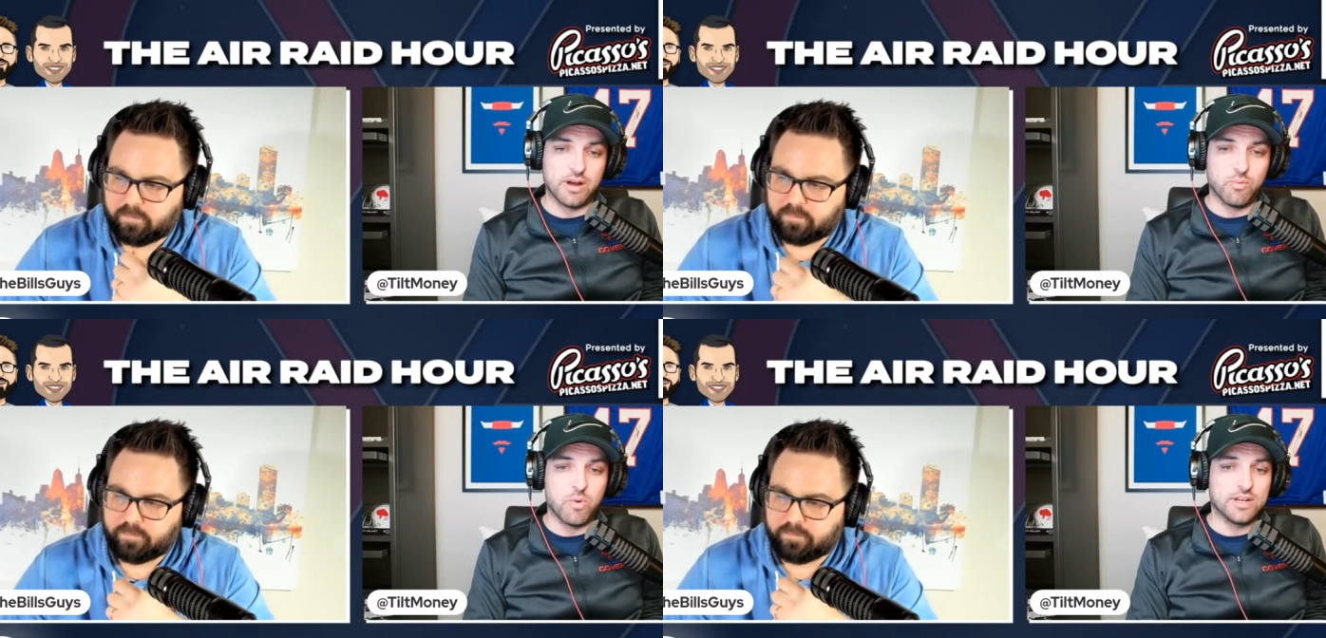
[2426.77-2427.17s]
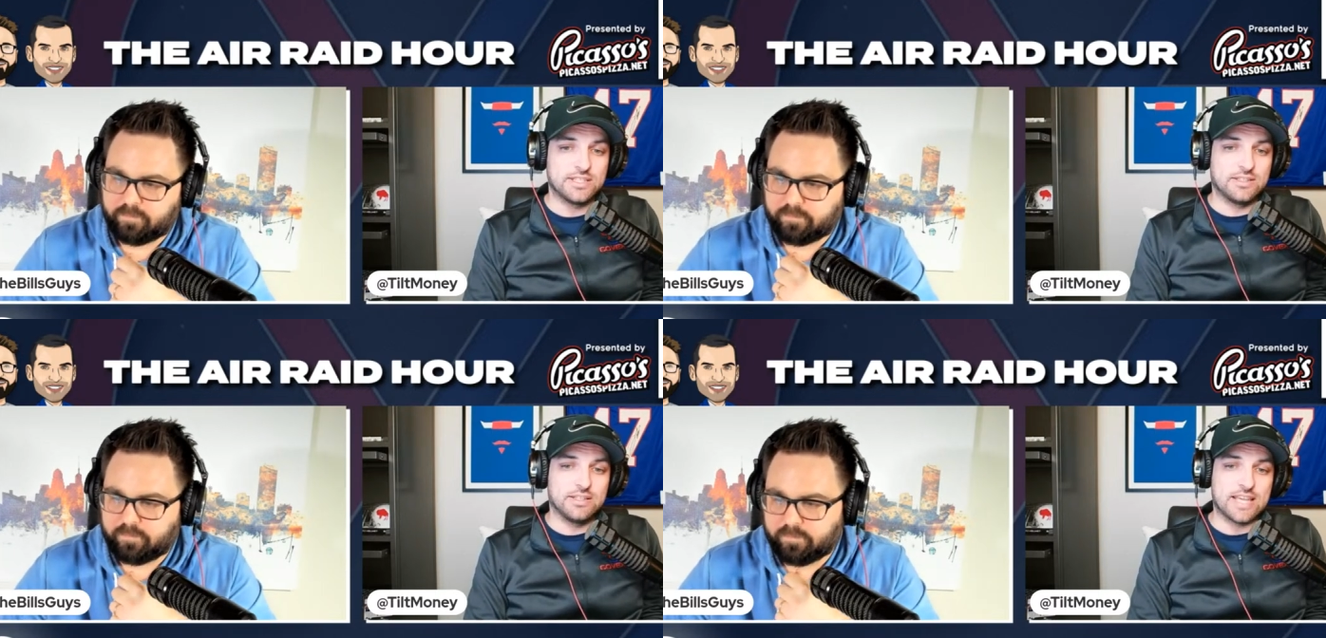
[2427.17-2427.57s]
Speaker 1: a one
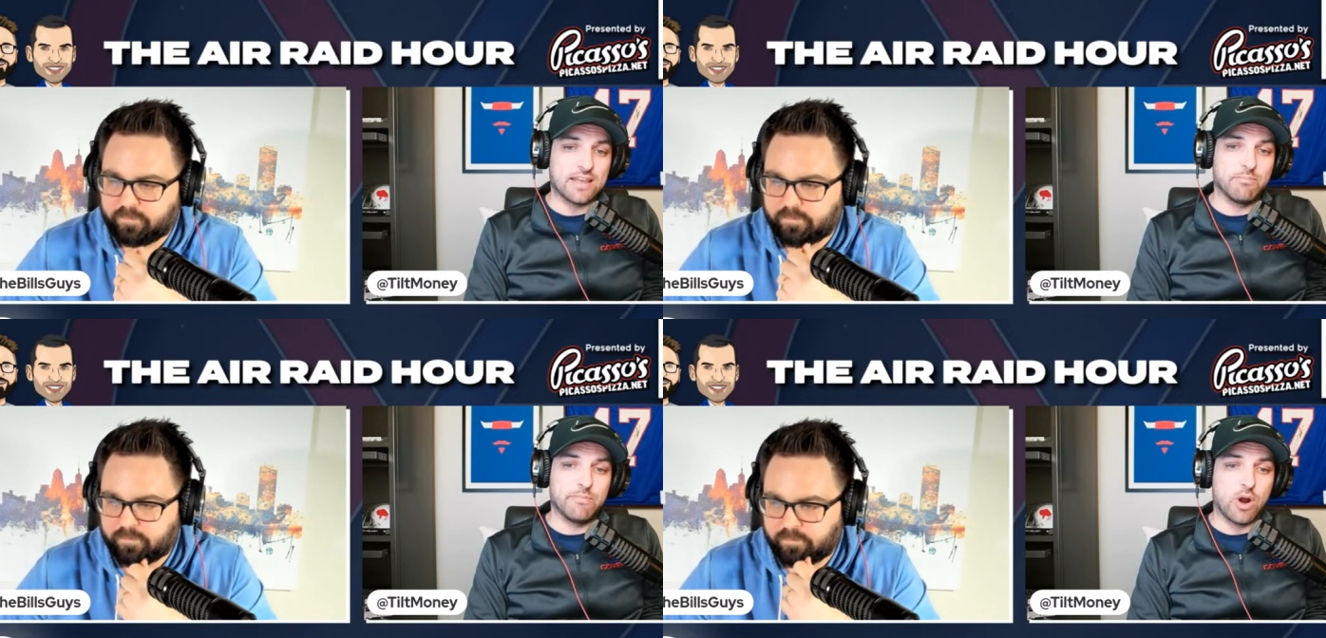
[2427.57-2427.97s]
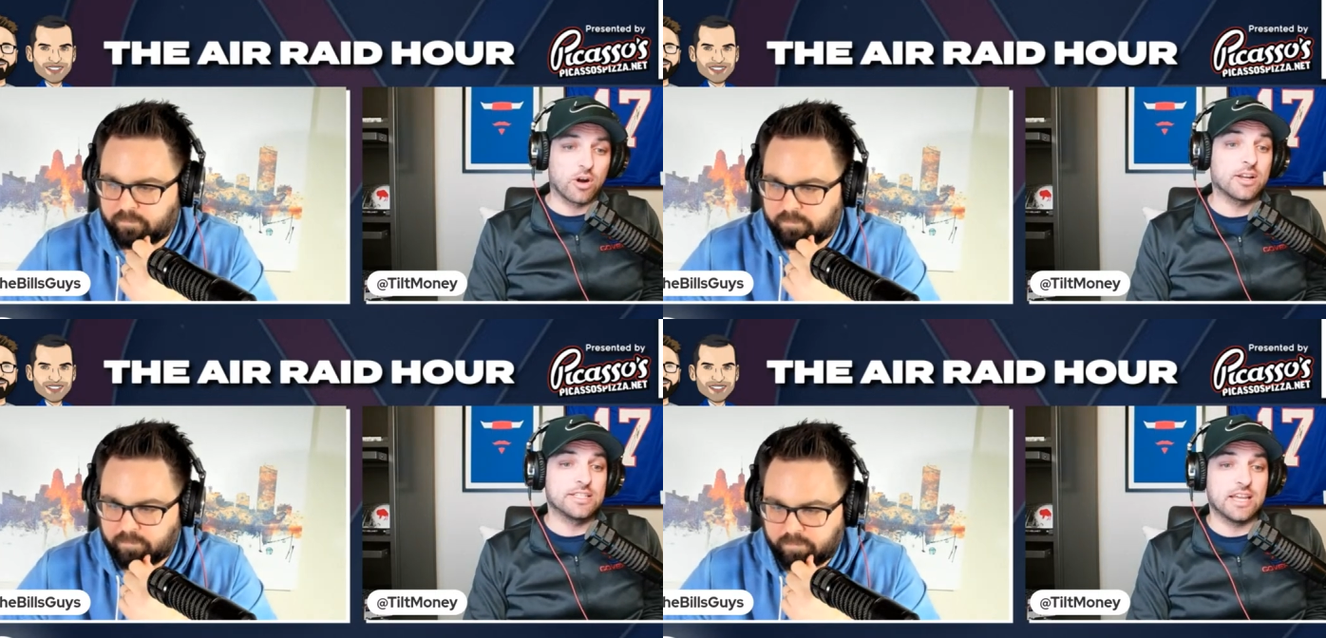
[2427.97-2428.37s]
tech
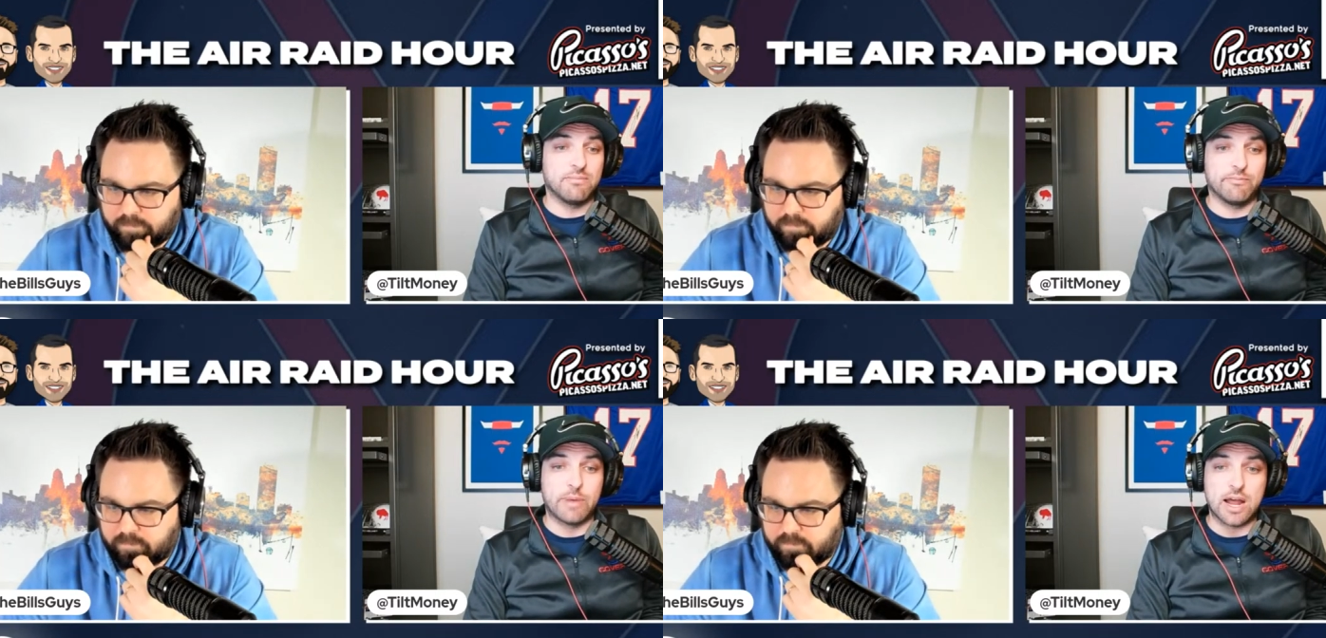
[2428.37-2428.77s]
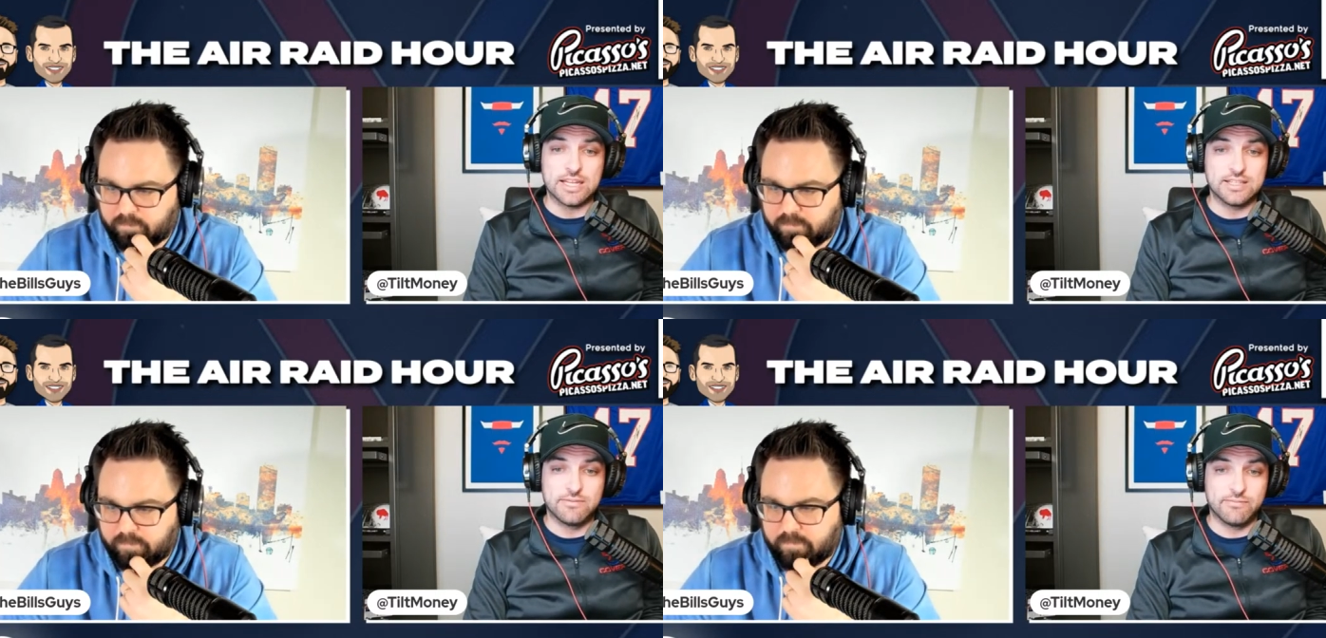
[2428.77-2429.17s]
archetype
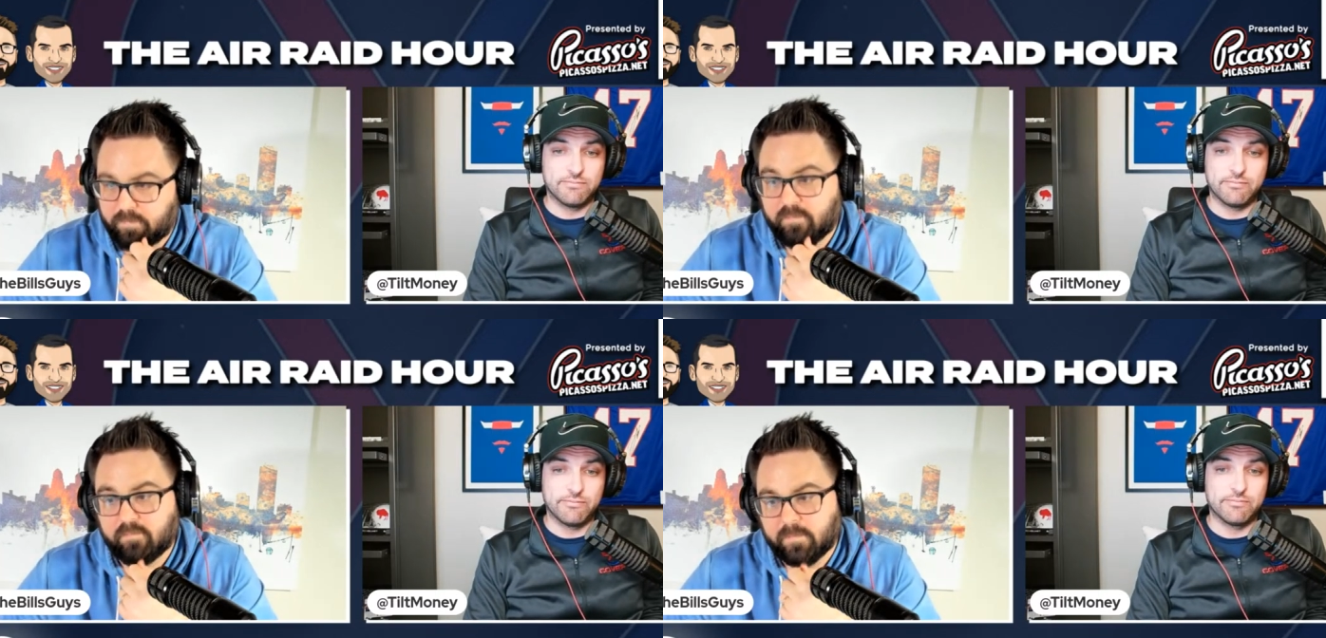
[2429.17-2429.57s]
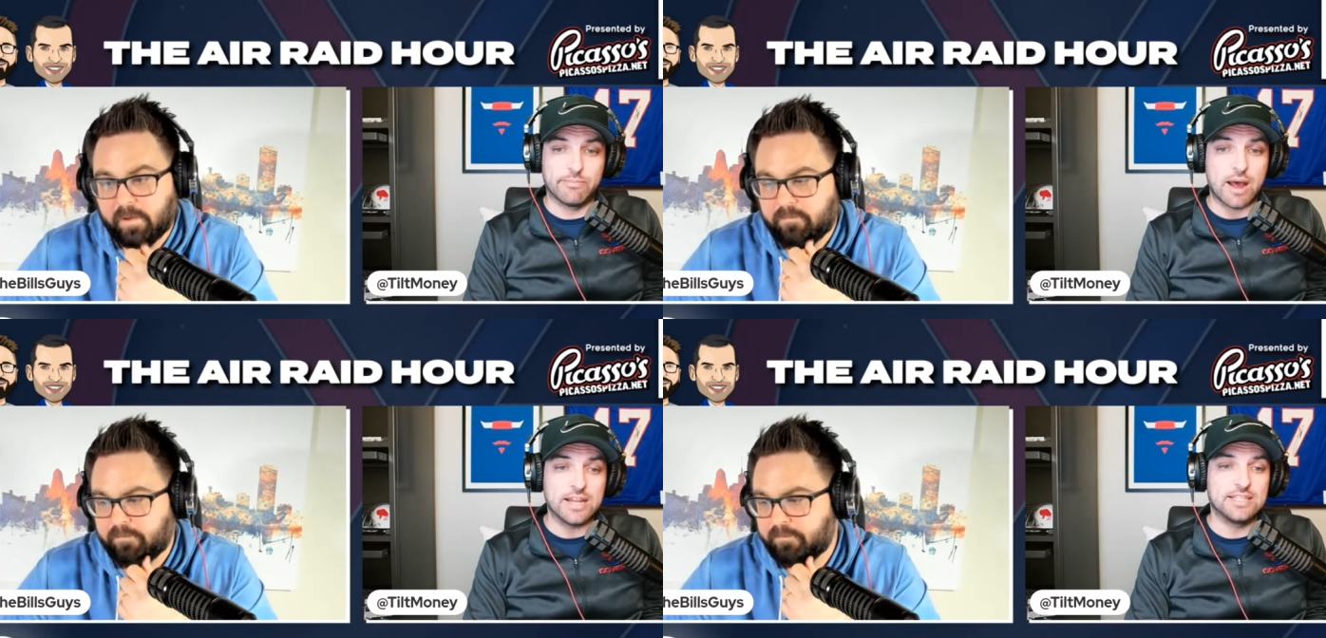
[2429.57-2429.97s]
body yeah.
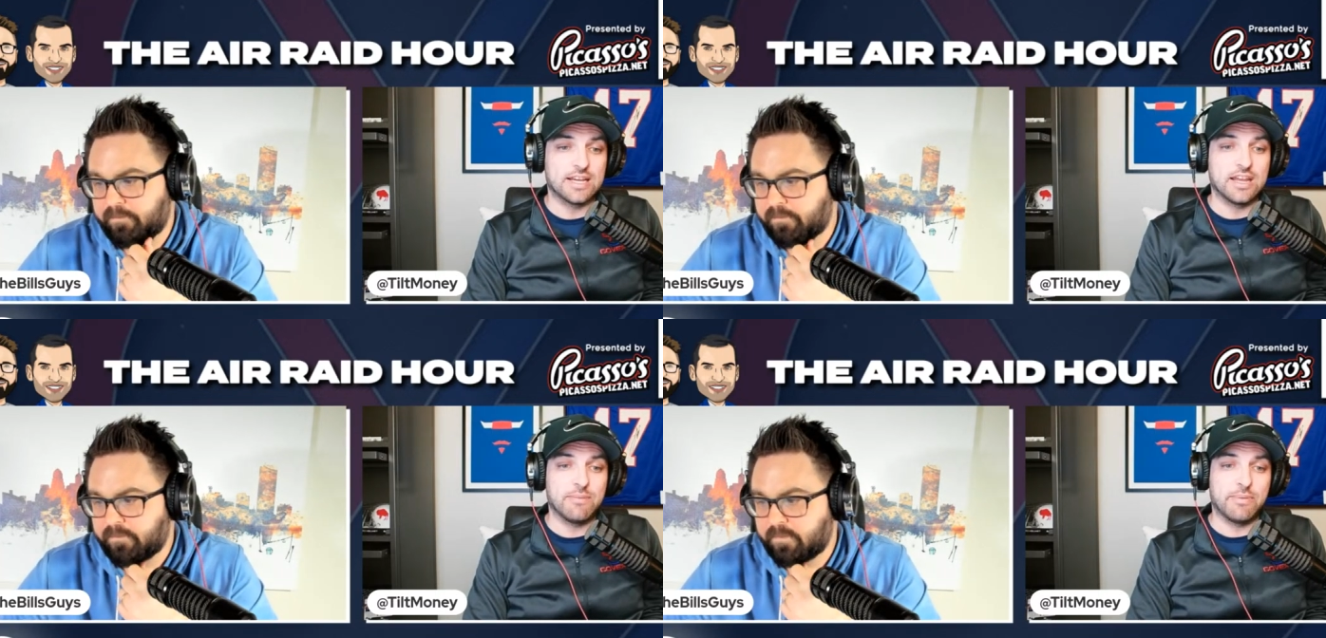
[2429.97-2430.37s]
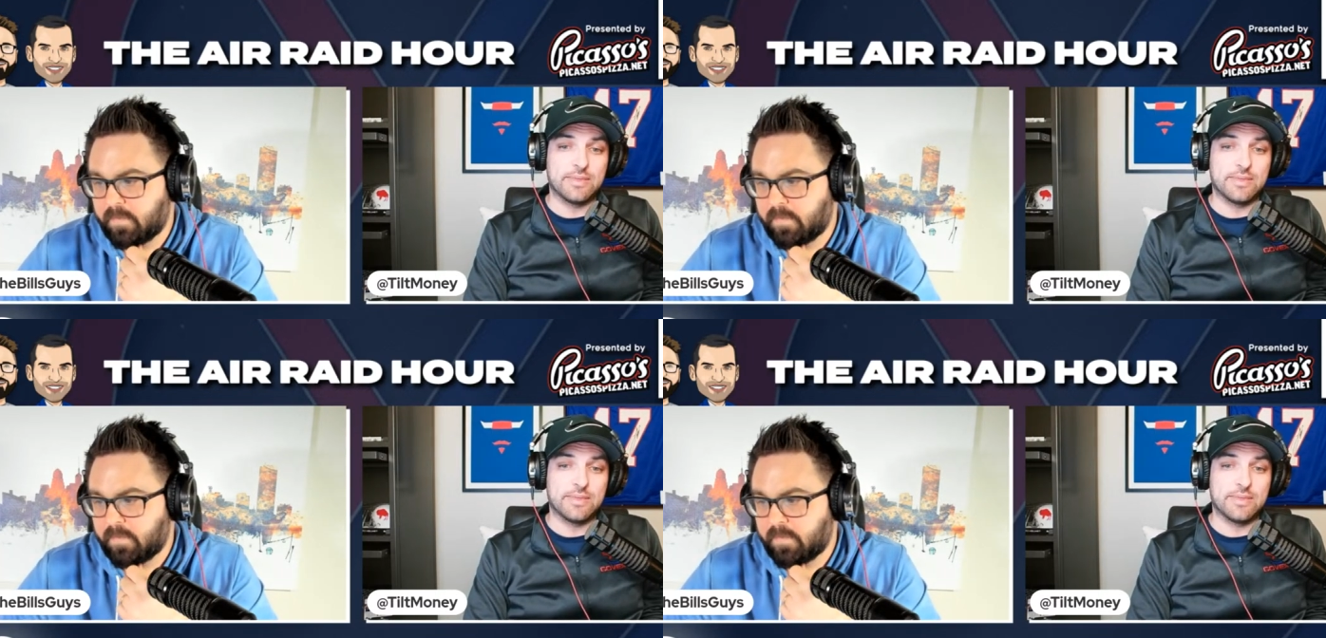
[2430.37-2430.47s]
body type